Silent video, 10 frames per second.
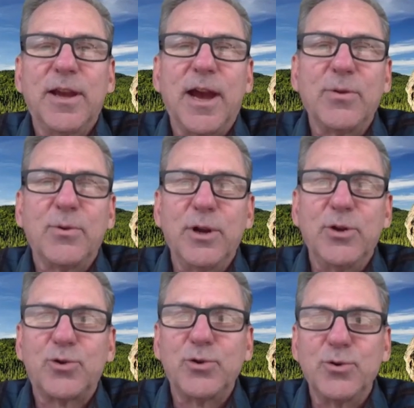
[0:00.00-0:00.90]
either
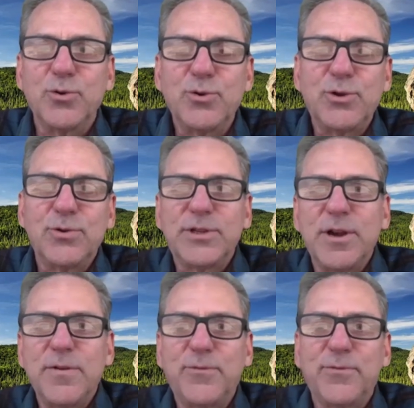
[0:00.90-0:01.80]
introduce
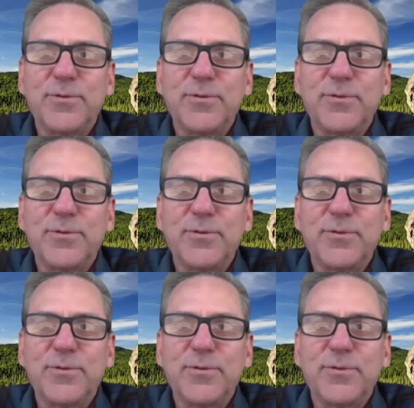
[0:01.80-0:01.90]
yourself